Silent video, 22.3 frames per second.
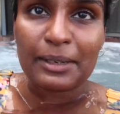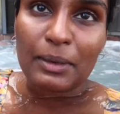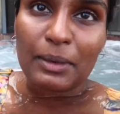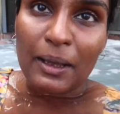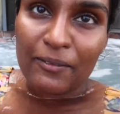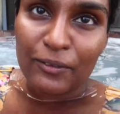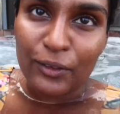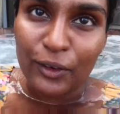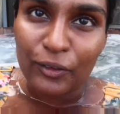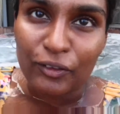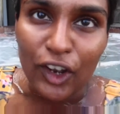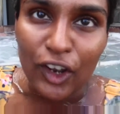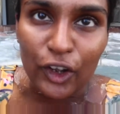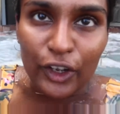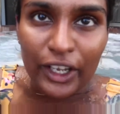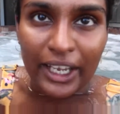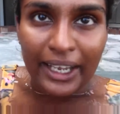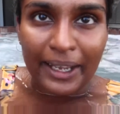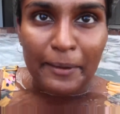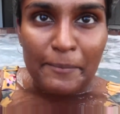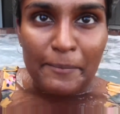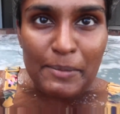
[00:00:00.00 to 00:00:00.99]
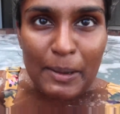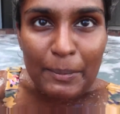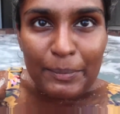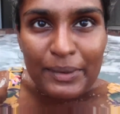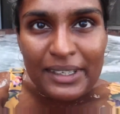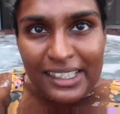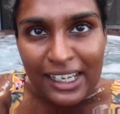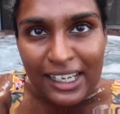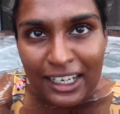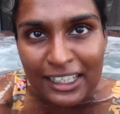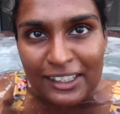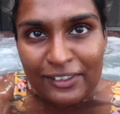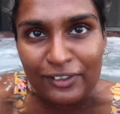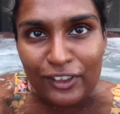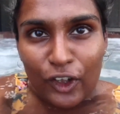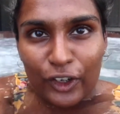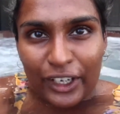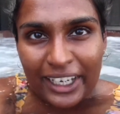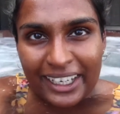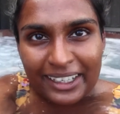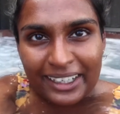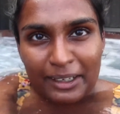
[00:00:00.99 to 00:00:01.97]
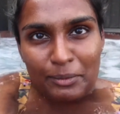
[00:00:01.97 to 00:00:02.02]
I'm vlogging. But besides
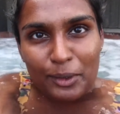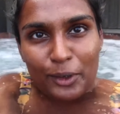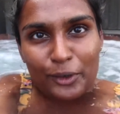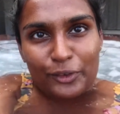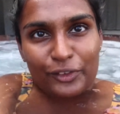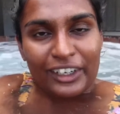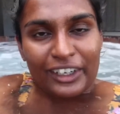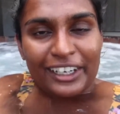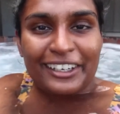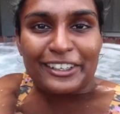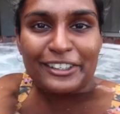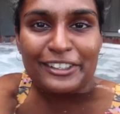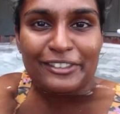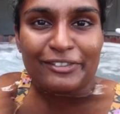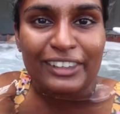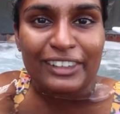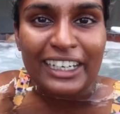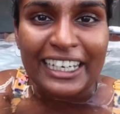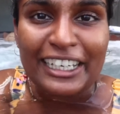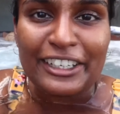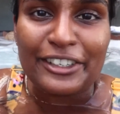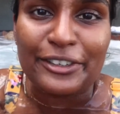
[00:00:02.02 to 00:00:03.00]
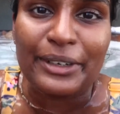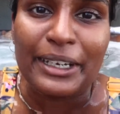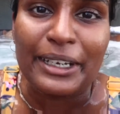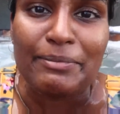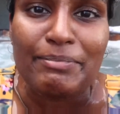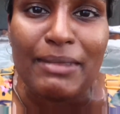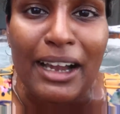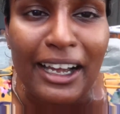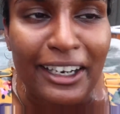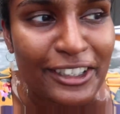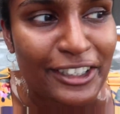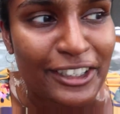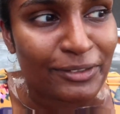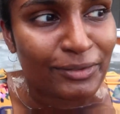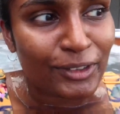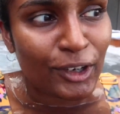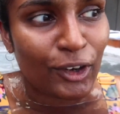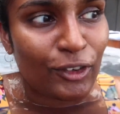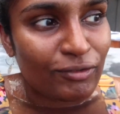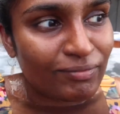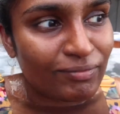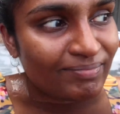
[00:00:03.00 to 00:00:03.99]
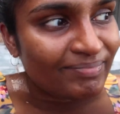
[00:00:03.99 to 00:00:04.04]
vlogging, I'm not really doing much.
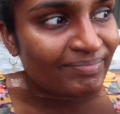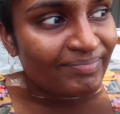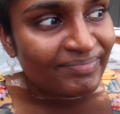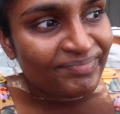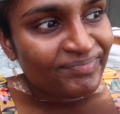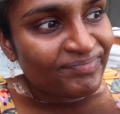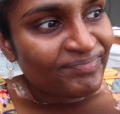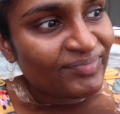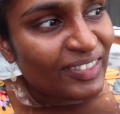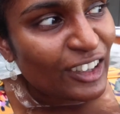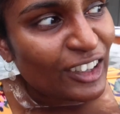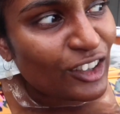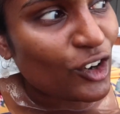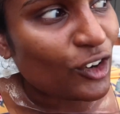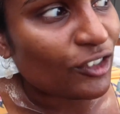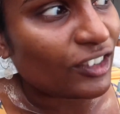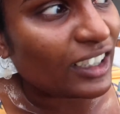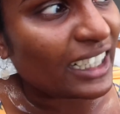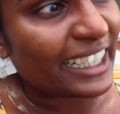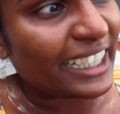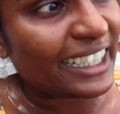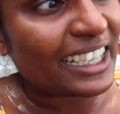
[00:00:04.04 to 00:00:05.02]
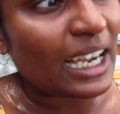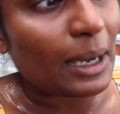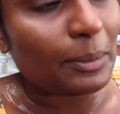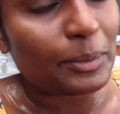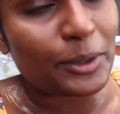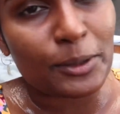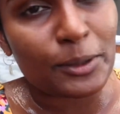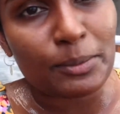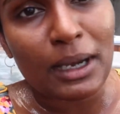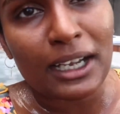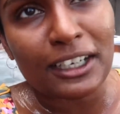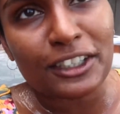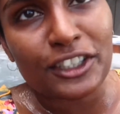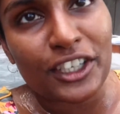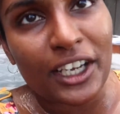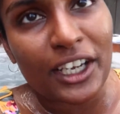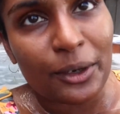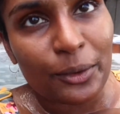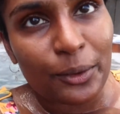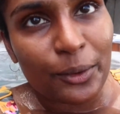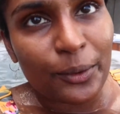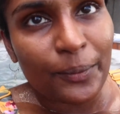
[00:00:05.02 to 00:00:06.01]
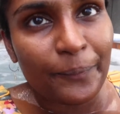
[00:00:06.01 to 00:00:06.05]
Not really up to much
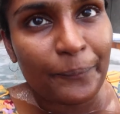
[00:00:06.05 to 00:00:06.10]
at all.